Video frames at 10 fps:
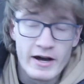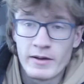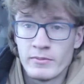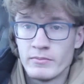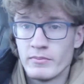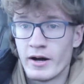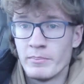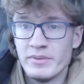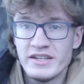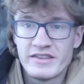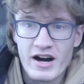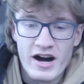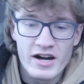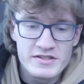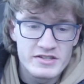I beat the
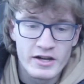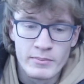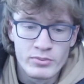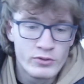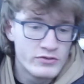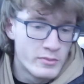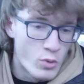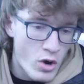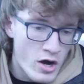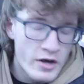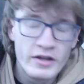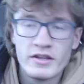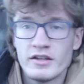odds, I proved them wrong,